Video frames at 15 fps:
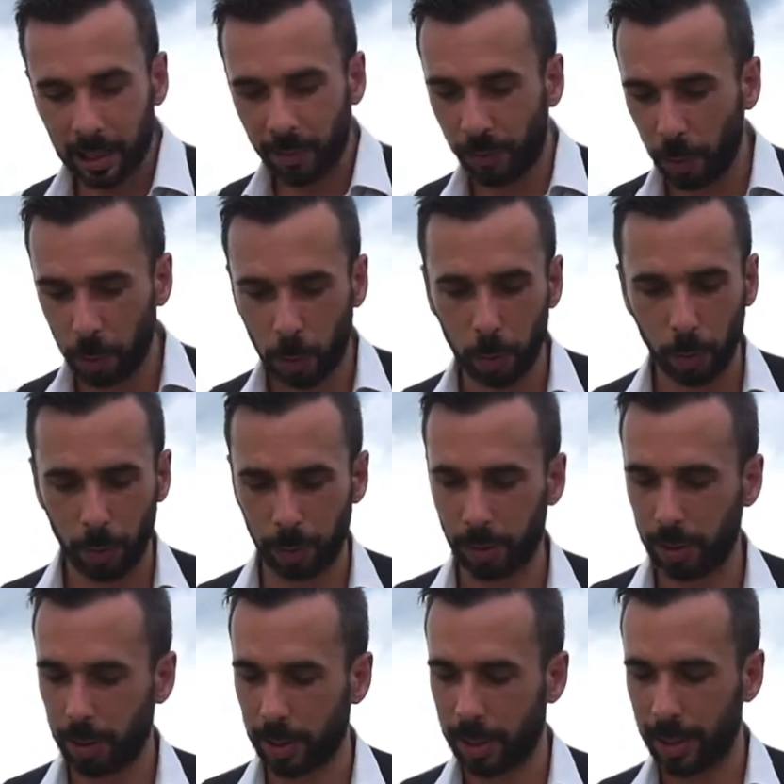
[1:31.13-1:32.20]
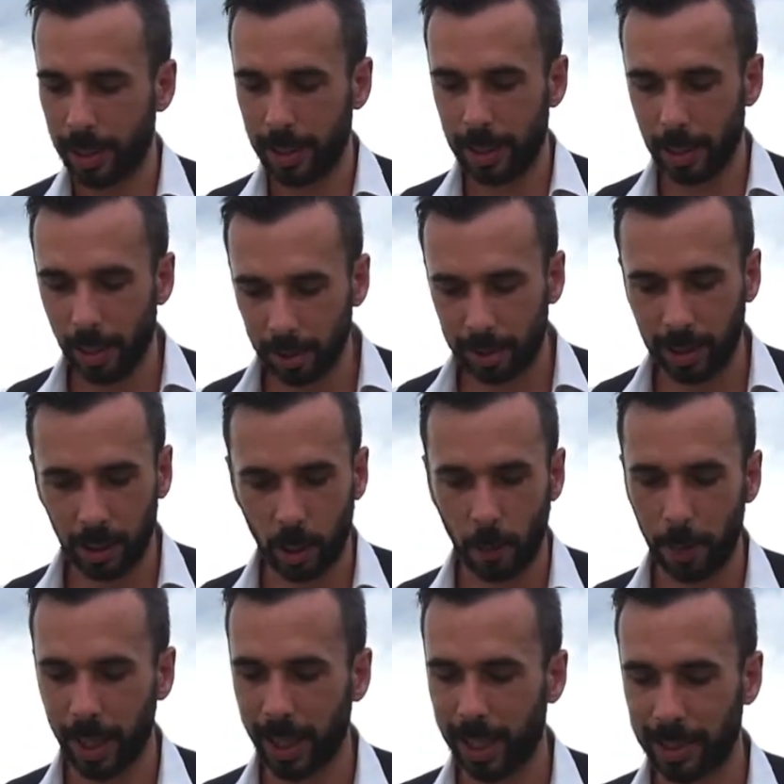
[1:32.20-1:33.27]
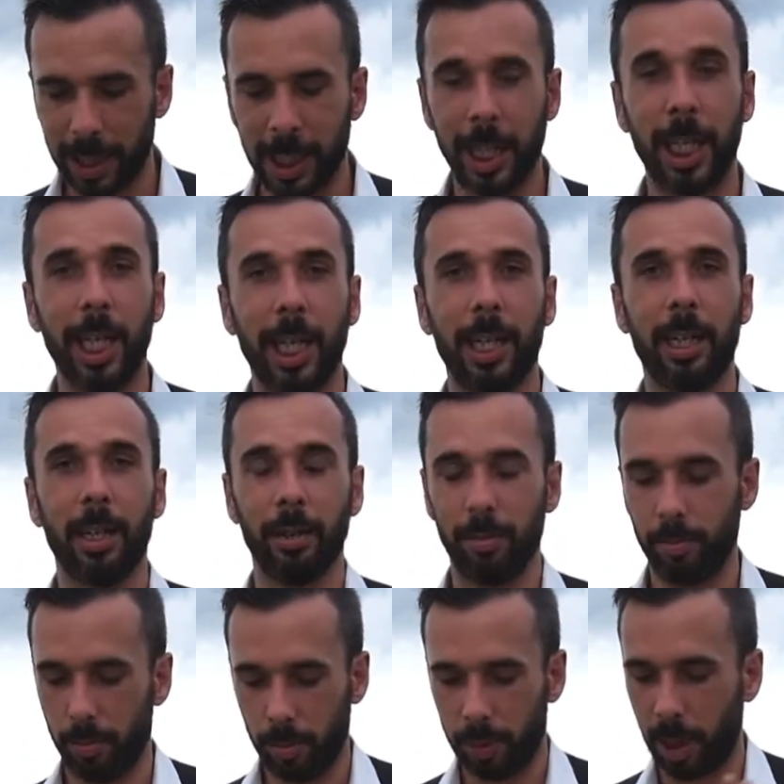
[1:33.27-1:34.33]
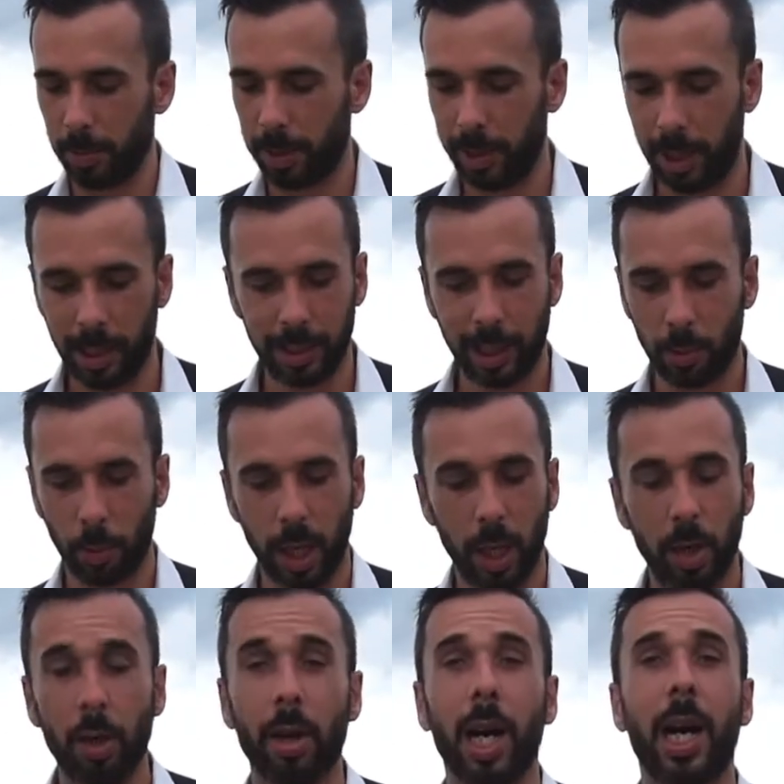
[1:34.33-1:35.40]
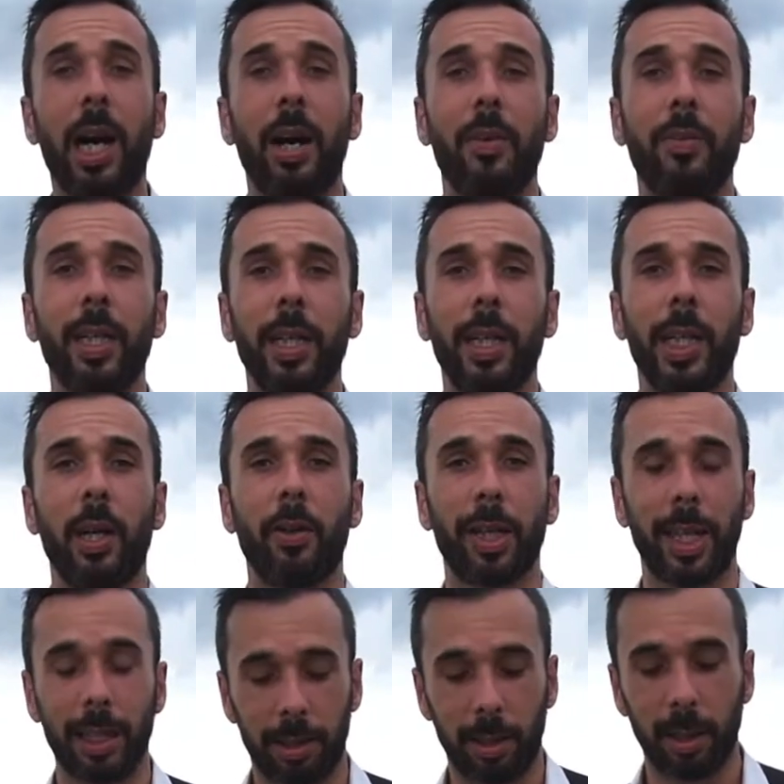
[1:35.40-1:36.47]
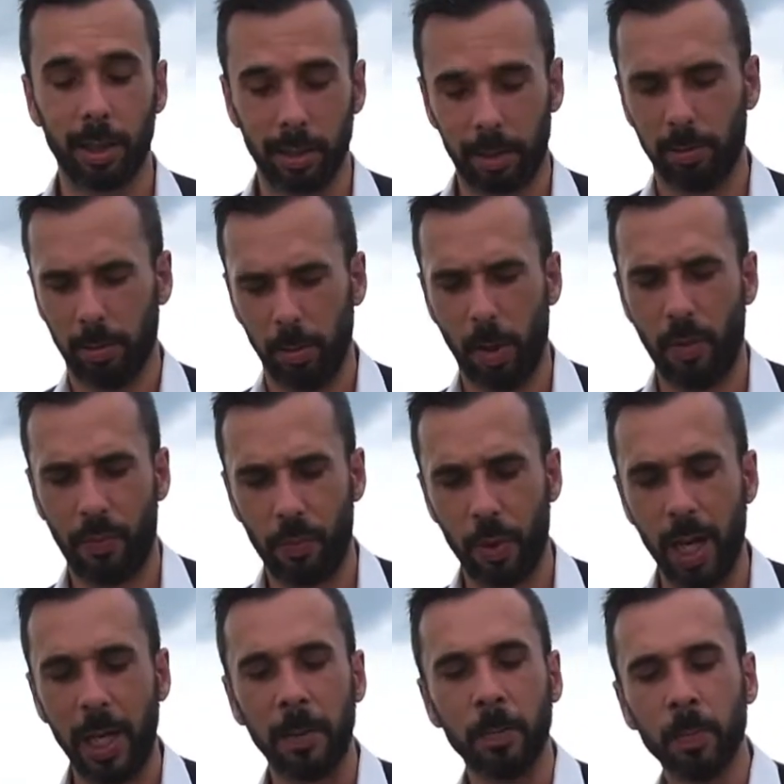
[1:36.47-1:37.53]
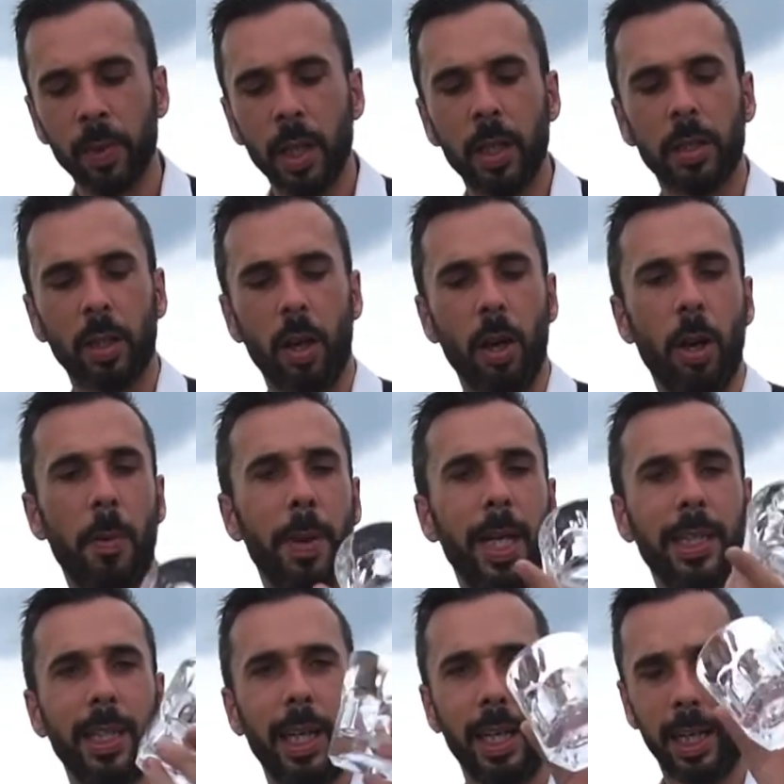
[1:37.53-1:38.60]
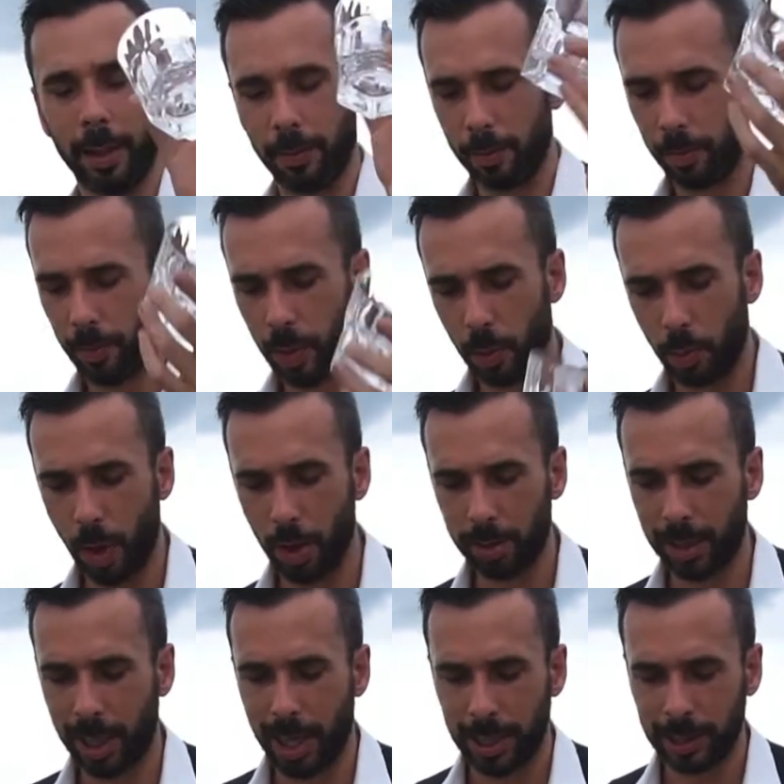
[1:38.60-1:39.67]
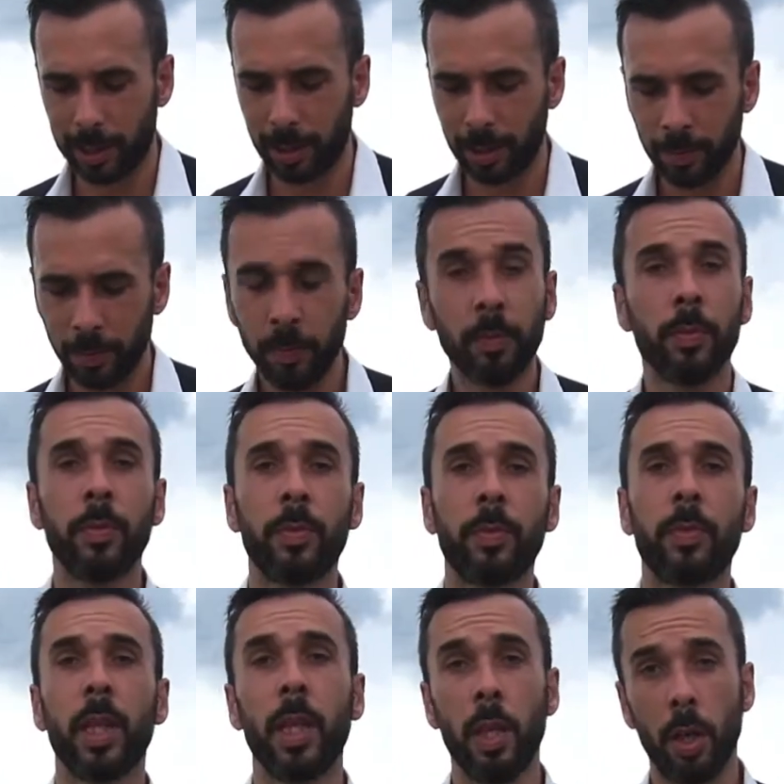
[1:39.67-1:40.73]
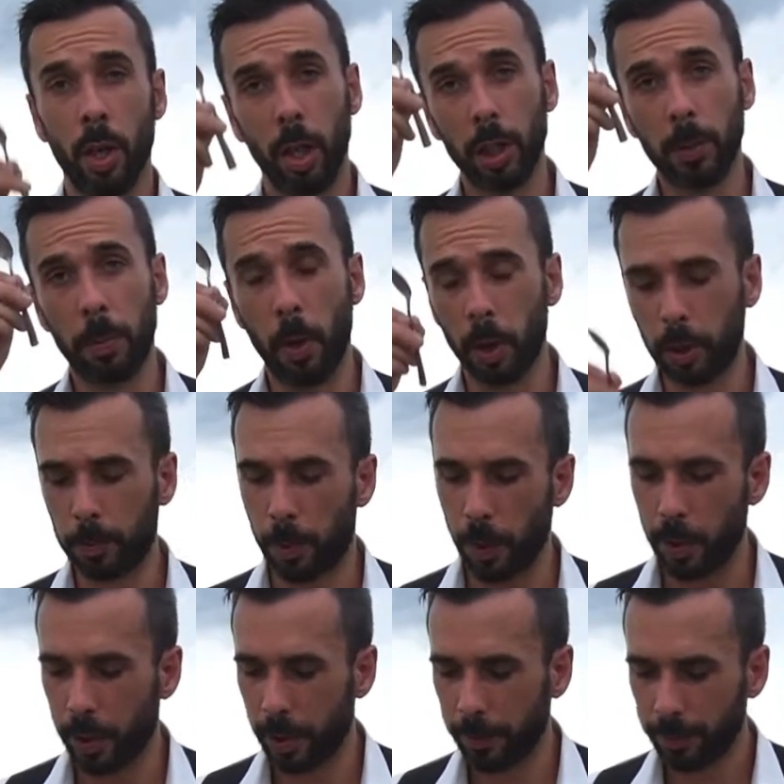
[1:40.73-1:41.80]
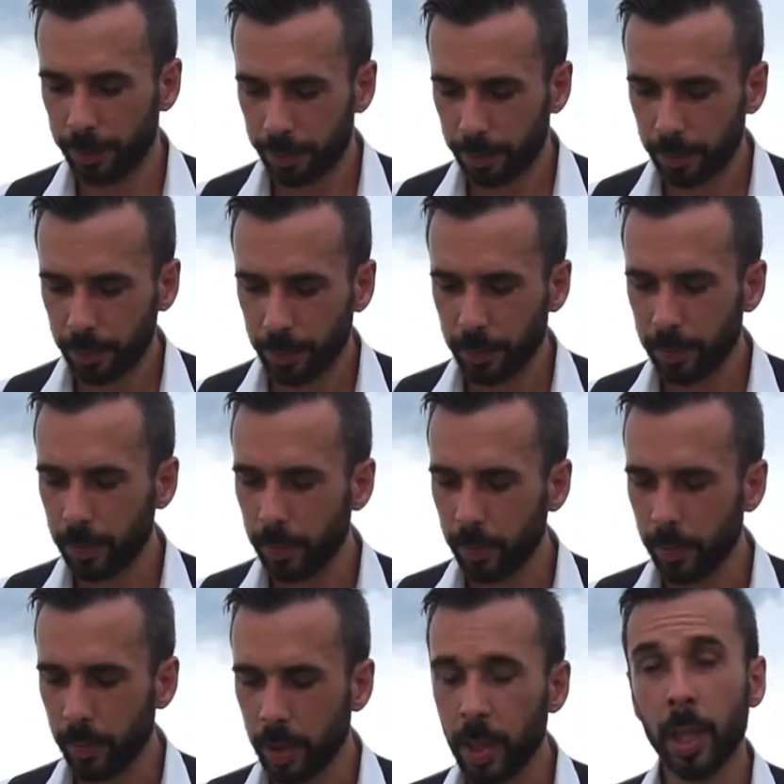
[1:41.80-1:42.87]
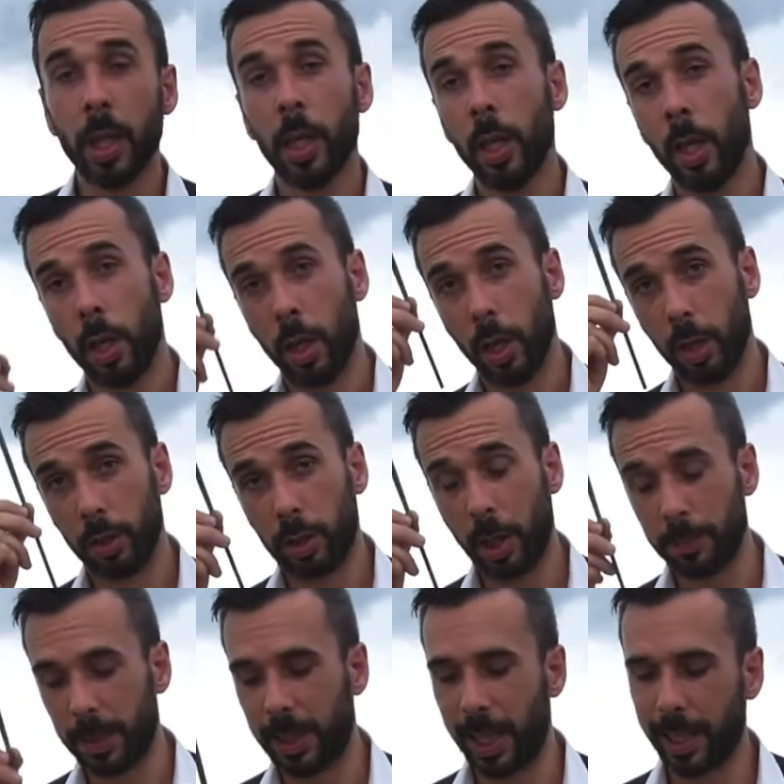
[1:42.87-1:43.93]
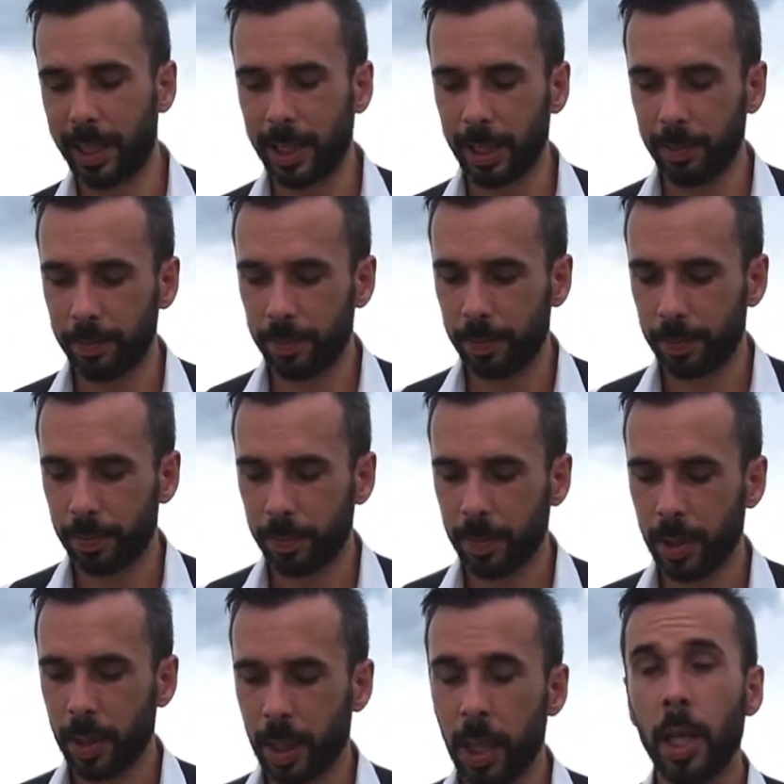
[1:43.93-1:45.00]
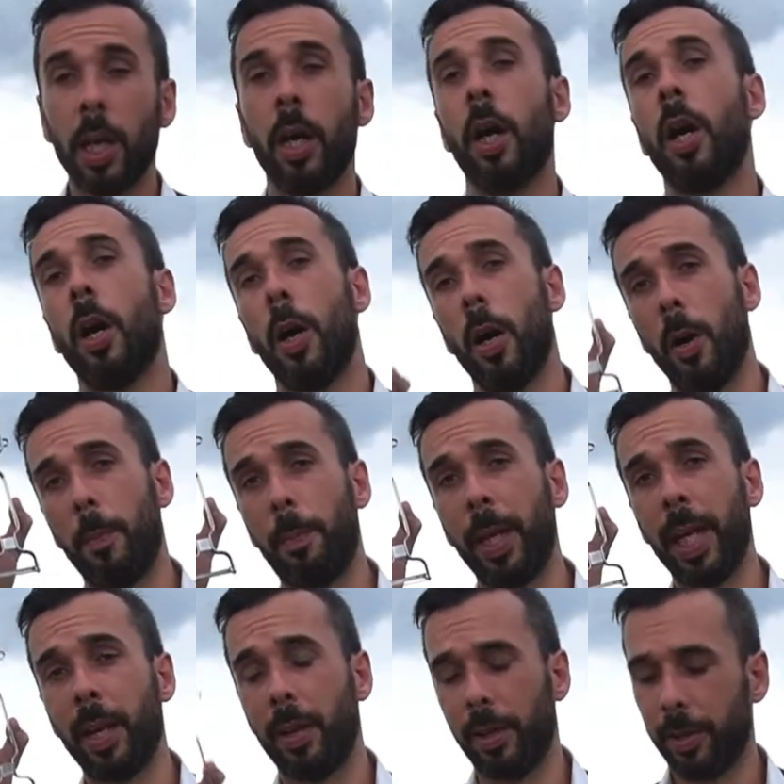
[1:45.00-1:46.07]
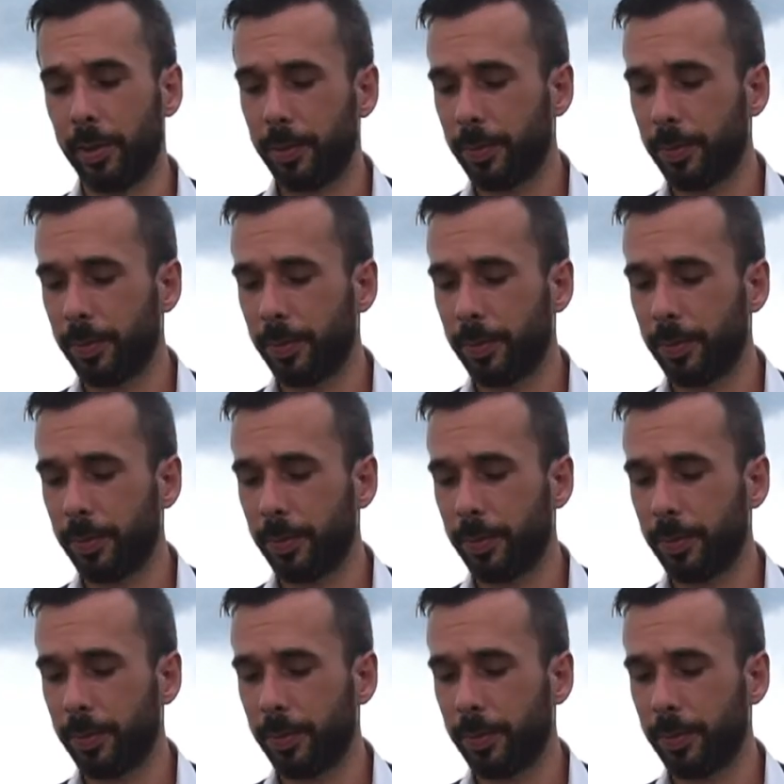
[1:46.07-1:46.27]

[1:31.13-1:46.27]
for tools, nothing complicated here, something that we all have in our kitchens, hopefully. So a basic rocks glass, a small spoon, a chopstick, a peeler,